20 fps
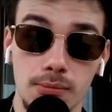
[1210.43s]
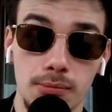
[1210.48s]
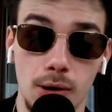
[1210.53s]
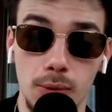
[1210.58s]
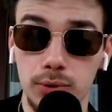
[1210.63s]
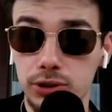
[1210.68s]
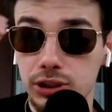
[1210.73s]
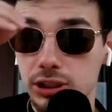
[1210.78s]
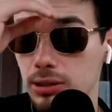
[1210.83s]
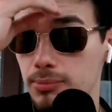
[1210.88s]
But
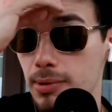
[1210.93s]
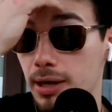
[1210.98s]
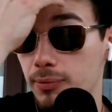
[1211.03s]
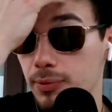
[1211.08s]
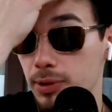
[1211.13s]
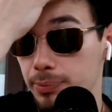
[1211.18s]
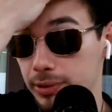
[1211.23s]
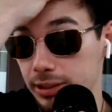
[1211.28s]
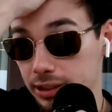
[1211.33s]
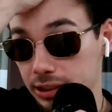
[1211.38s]
we'll see, man.
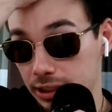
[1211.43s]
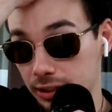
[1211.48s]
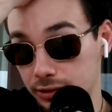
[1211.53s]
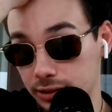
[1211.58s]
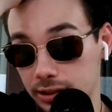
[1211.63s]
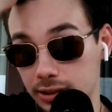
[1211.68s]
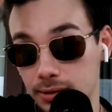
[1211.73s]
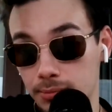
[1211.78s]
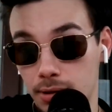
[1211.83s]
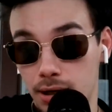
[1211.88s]
We play
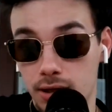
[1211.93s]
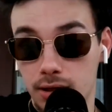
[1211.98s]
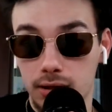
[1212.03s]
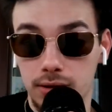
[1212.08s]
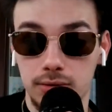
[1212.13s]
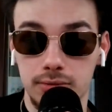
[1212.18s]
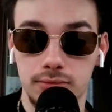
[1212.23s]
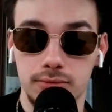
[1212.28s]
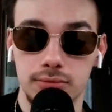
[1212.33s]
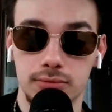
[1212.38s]
Chelsea
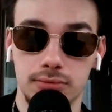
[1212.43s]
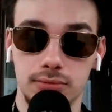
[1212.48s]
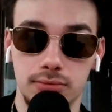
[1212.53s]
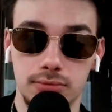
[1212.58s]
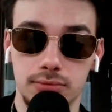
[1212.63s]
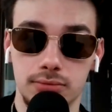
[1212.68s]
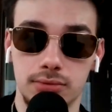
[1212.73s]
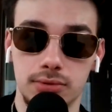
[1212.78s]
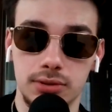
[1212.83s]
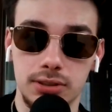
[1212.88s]
tomorrow.
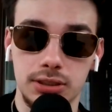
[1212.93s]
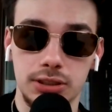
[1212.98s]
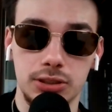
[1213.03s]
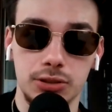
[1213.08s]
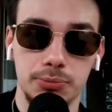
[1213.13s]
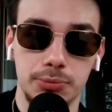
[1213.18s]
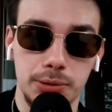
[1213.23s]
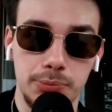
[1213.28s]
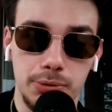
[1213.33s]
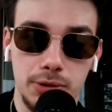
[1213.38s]
I think it's
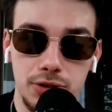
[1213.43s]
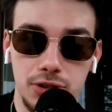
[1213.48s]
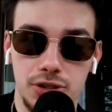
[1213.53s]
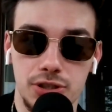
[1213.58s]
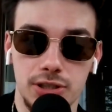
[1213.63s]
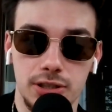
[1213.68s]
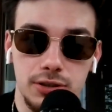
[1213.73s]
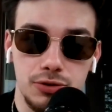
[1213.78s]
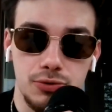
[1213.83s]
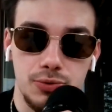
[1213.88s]
going to be
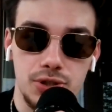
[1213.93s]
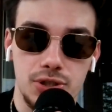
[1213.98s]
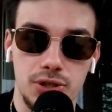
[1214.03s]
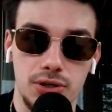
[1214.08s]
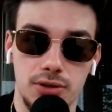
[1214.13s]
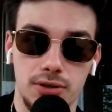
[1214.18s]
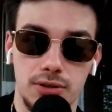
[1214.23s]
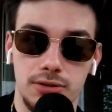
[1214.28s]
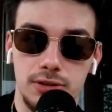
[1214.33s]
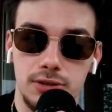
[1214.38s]
Pochettino's
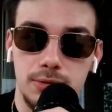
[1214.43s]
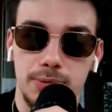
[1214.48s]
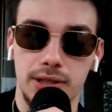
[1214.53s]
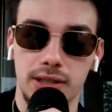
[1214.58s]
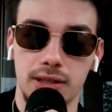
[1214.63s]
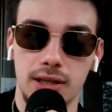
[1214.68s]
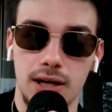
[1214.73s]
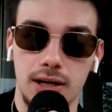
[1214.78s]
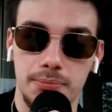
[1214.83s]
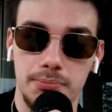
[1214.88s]
return. There's been a
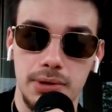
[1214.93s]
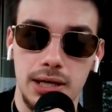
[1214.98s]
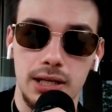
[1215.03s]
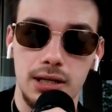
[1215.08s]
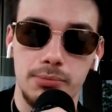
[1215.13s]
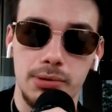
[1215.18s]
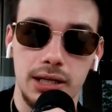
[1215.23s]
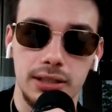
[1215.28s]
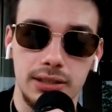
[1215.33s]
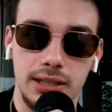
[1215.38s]
lot made
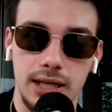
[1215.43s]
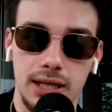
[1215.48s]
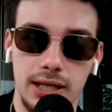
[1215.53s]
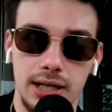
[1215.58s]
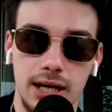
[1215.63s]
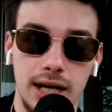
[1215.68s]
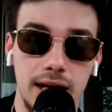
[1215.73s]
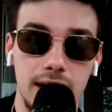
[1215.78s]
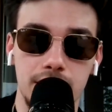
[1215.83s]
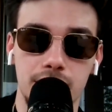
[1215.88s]
about that.
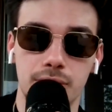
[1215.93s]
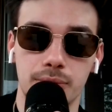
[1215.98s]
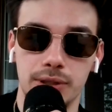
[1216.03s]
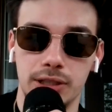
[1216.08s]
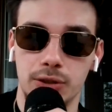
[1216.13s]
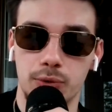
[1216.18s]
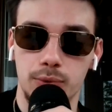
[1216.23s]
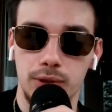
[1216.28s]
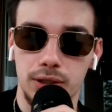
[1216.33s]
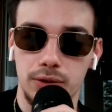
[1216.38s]
I got no
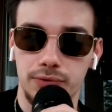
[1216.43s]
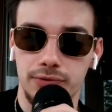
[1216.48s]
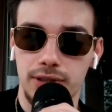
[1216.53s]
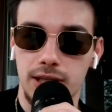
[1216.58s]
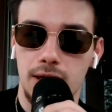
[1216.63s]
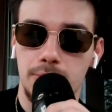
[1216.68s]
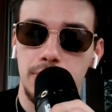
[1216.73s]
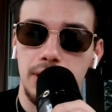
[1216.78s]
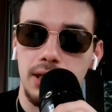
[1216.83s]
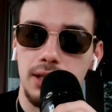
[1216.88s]
ill will for
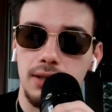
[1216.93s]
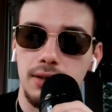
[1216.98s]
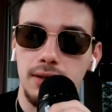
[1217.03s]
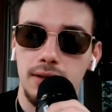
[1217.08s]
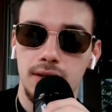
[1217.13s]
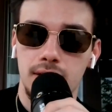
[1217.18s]
that man.